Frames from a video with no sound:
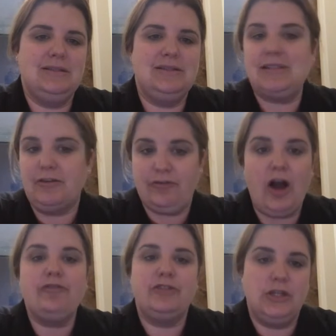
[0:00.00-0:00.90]
stuff
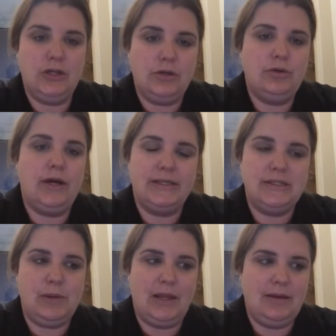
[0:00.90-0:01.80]
off to
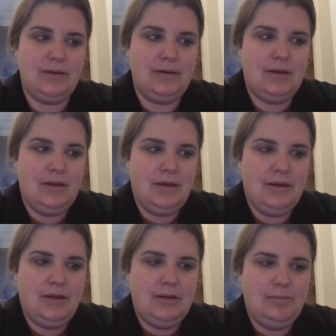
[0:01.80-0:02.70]
has been
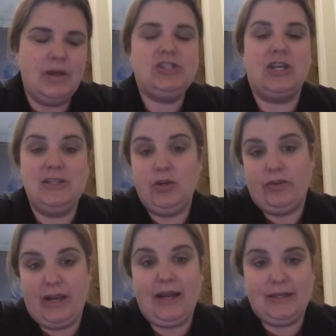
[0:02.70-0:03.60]
much easier
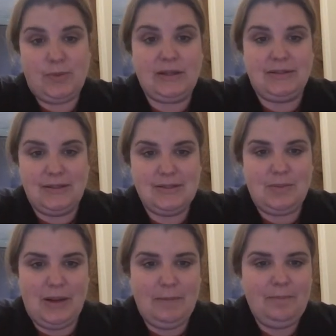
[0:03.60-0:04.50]
than I expected it to
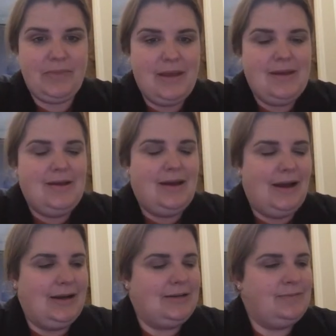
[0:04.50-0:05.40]
be.
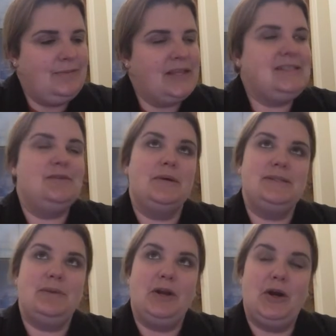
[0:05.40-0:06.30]
Let's see
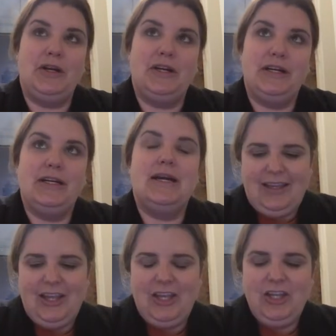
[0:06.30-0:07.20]
what's been harder.
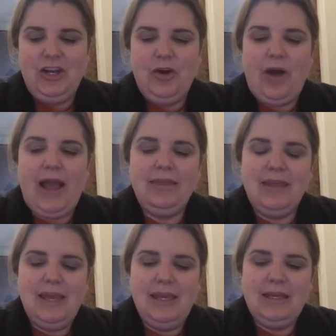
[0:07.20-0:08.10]
I
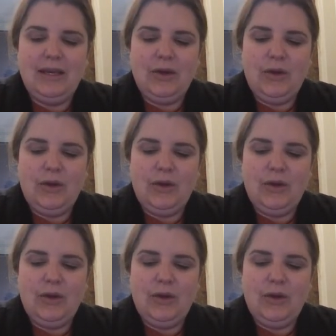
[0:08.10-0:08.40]
think